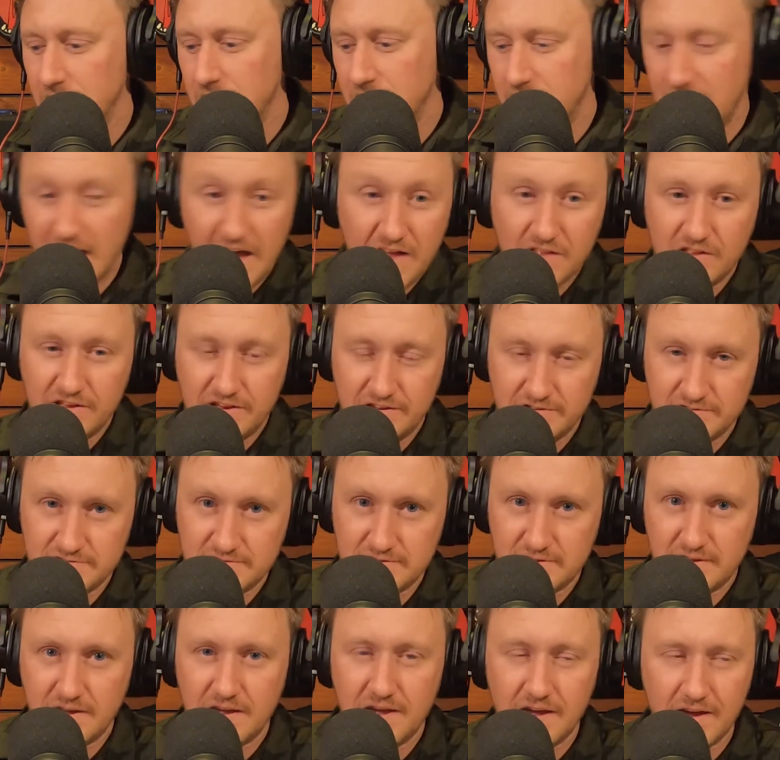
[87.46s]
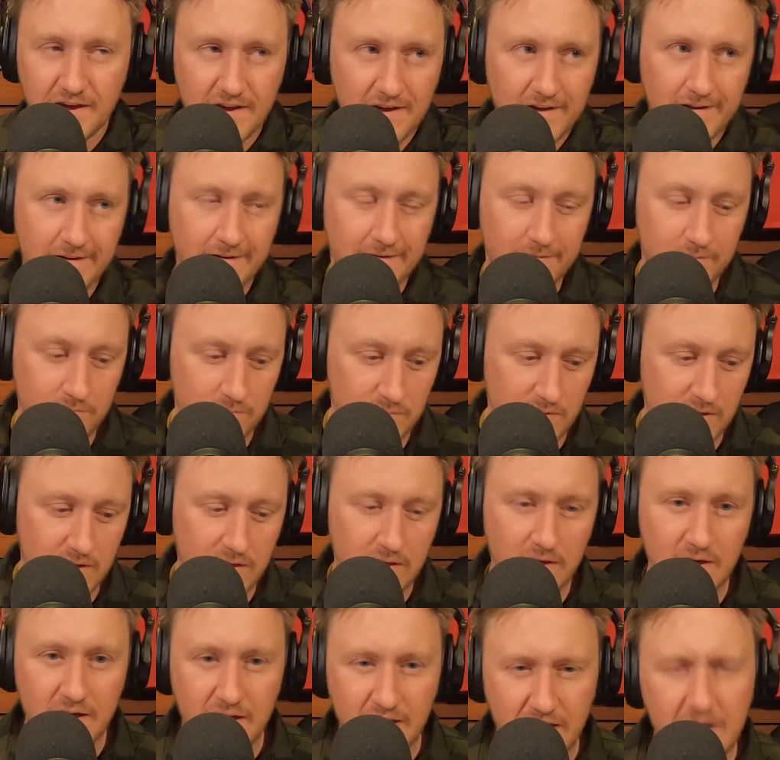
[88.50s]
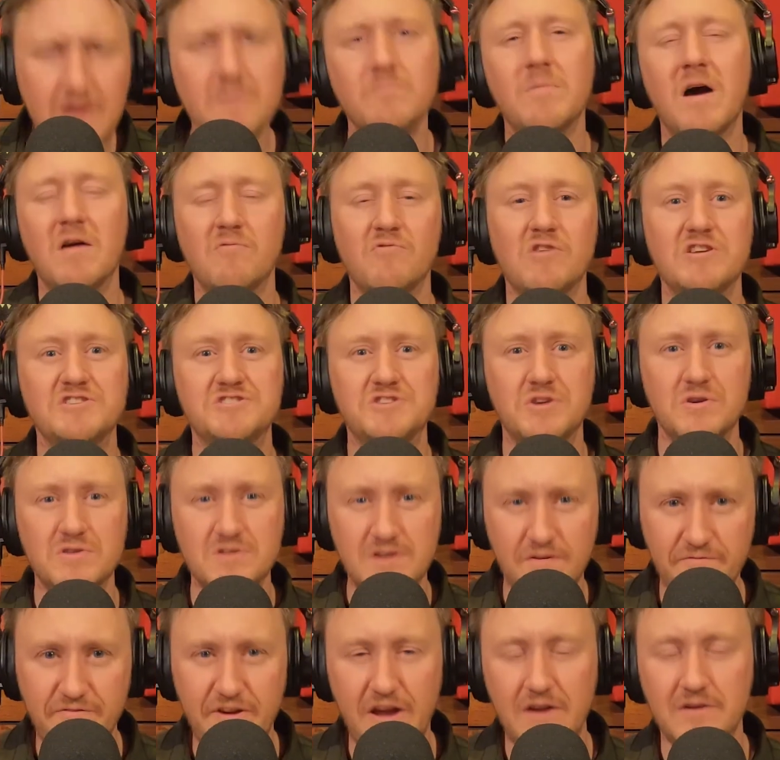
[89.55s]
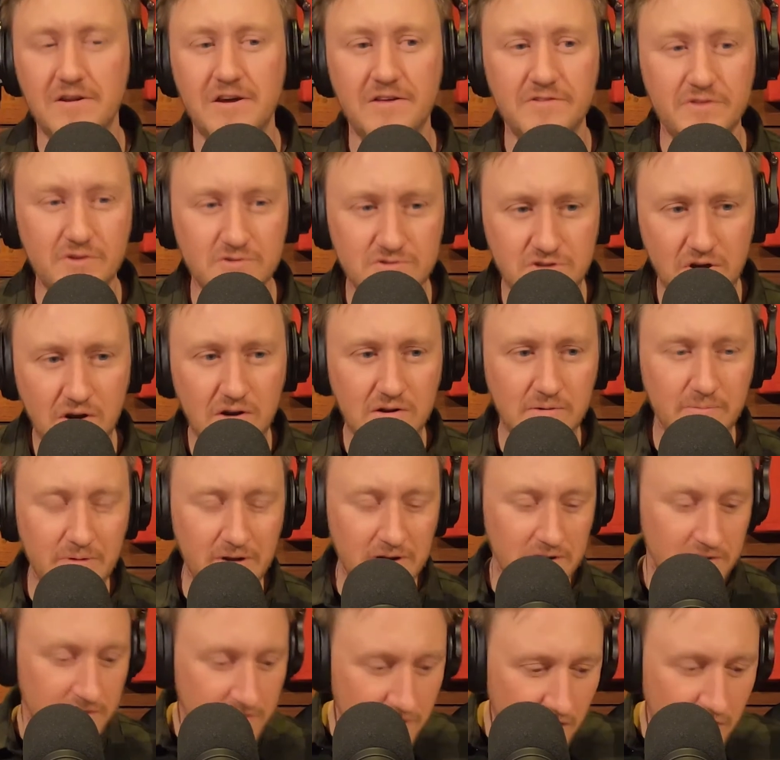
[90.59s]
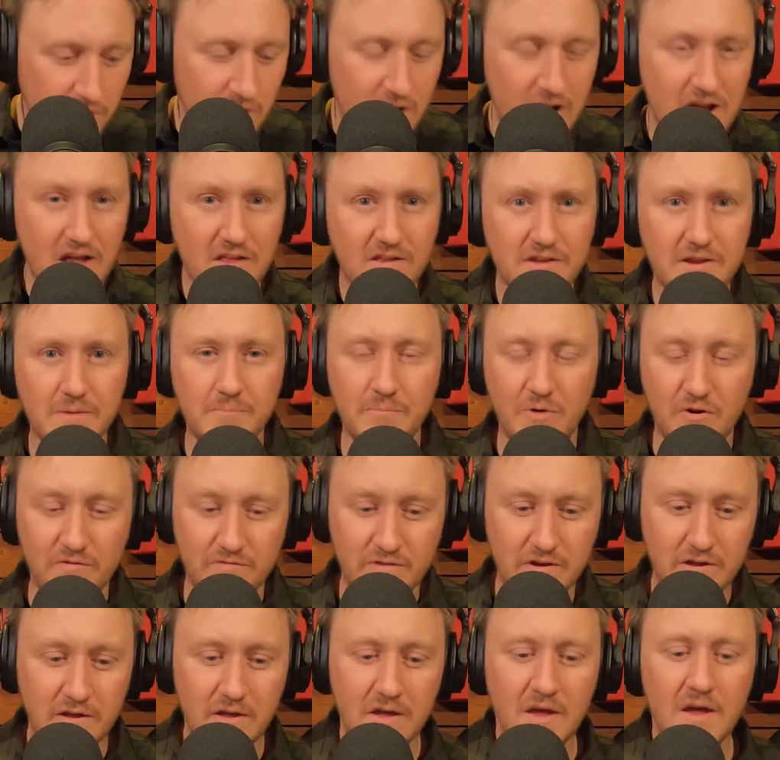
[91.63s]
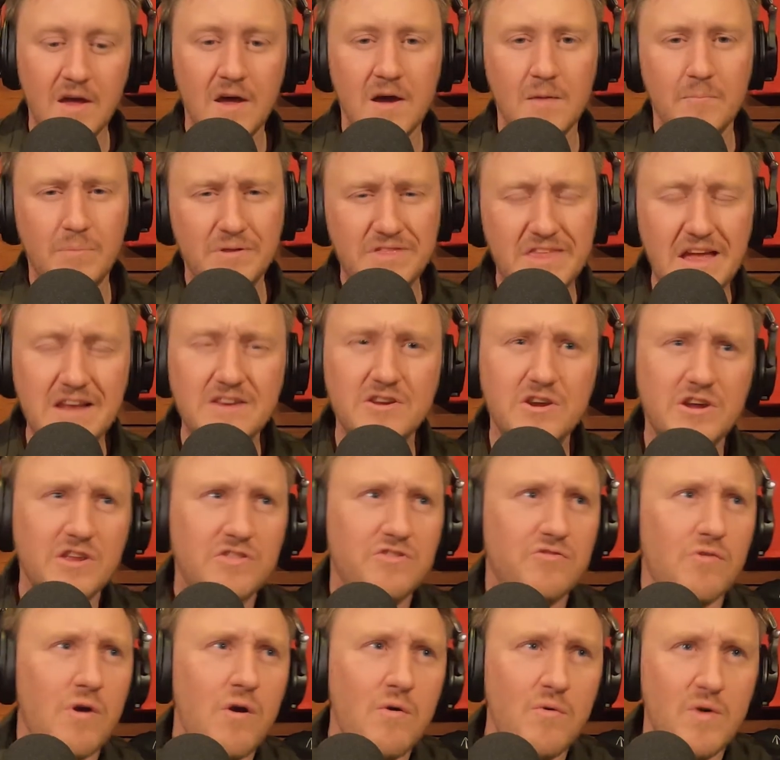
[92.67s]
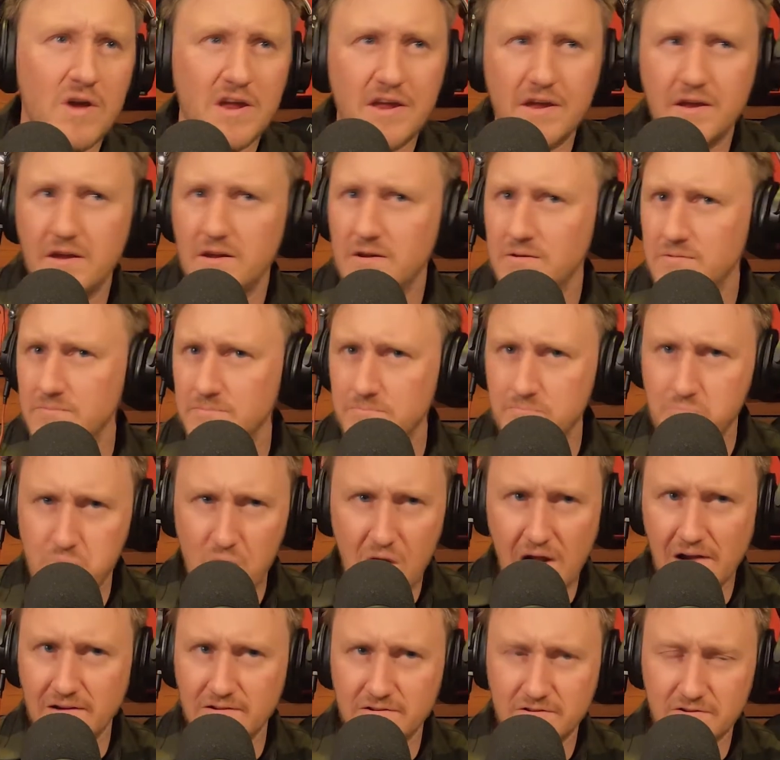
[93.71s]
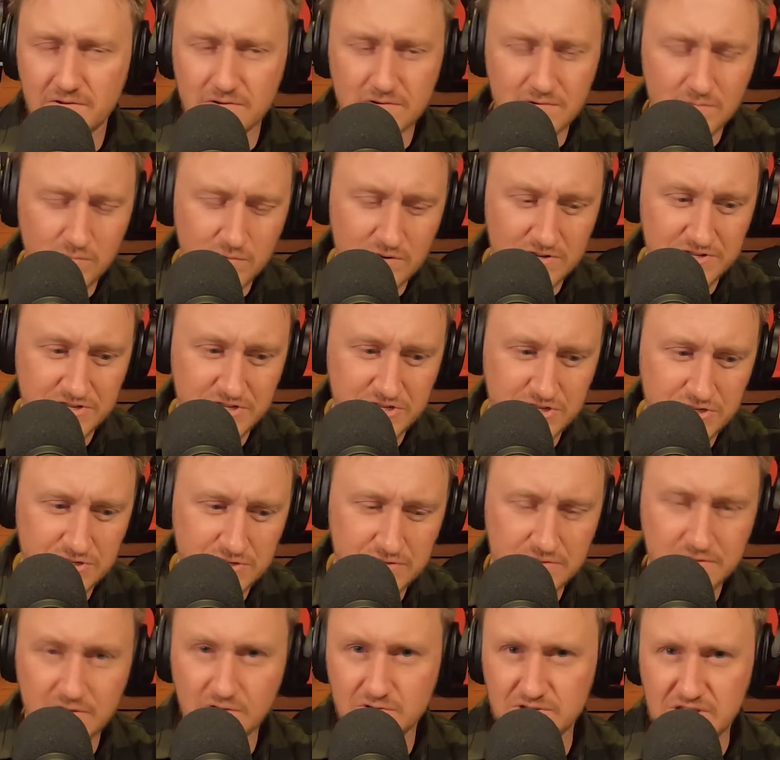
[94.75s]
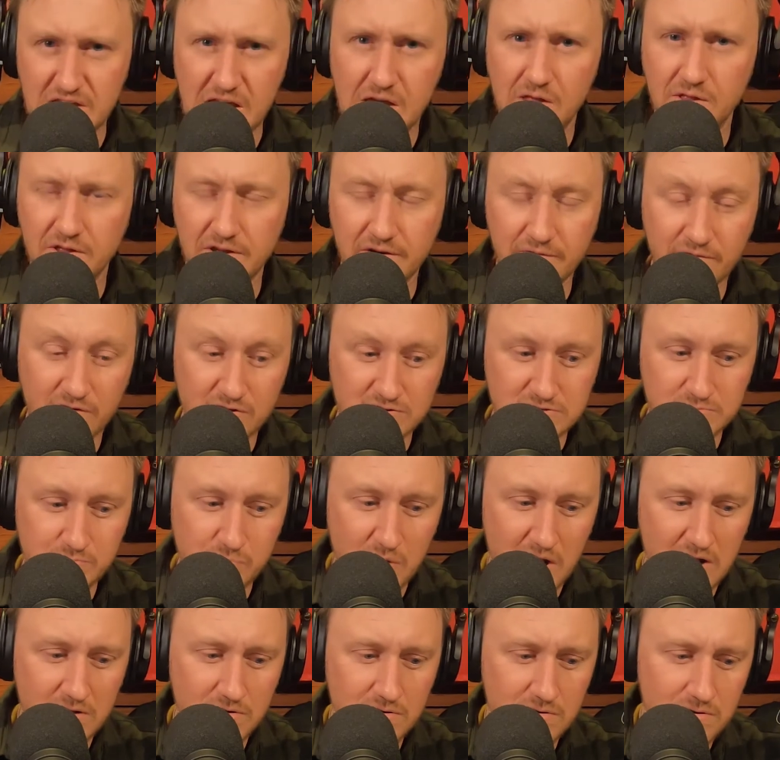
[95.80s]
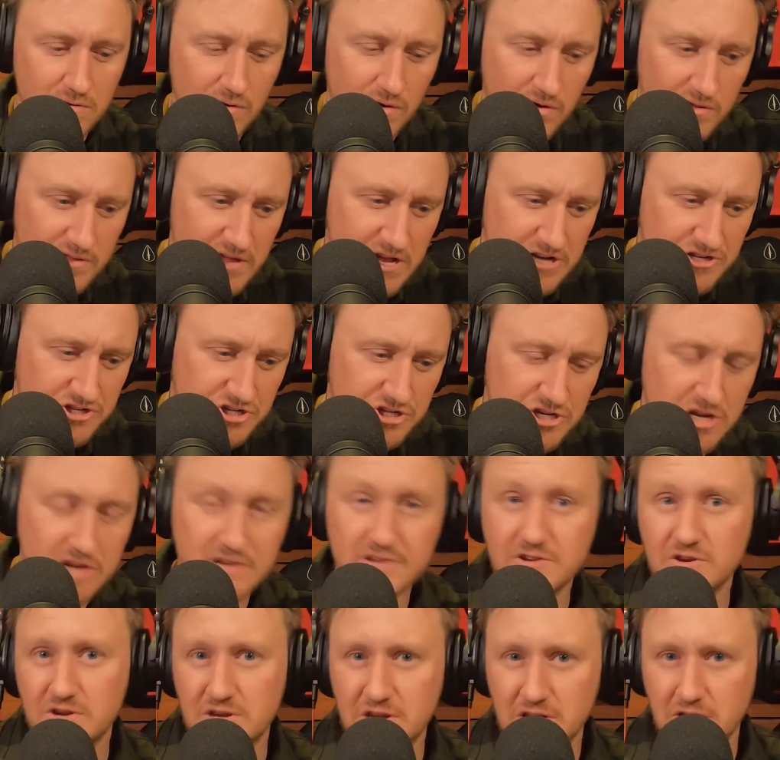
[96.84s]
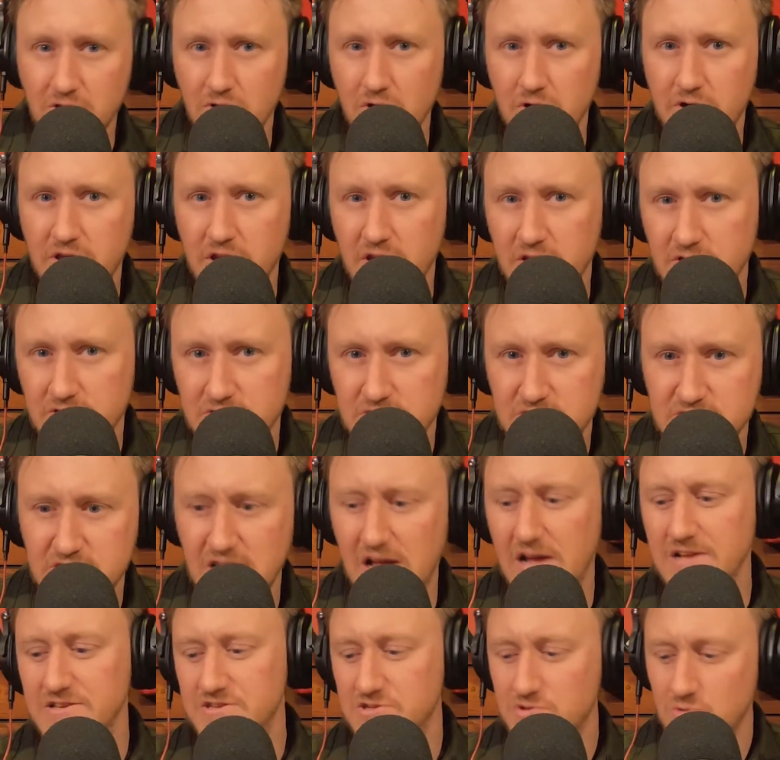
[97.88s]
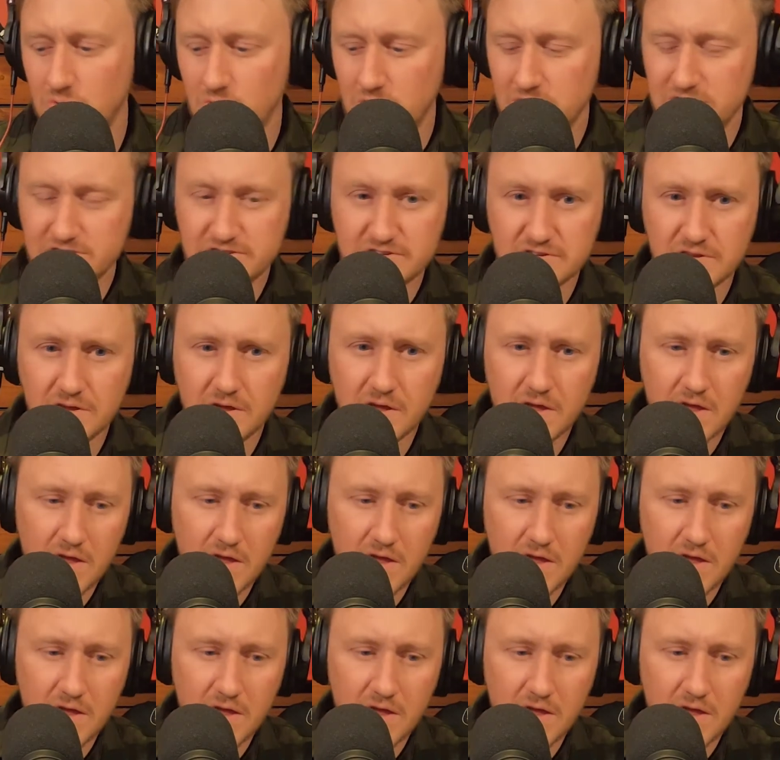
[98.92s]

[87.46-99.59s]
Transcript: Aliens. And in my research, I found out they're talking about another Alien movie. But then you could throw in Predator, which there's Alien vs. Predator, all that shit, and you can look at side stories.